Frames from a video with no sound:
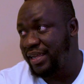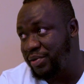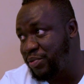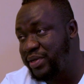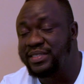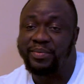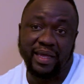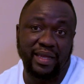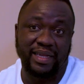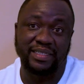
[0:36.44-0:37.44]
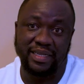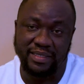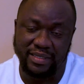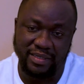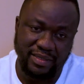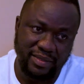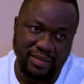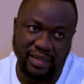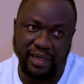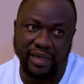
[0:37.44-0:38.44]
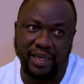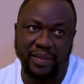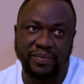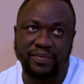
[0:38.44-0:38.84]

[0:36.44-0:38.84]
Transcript: They were with some other agencies, and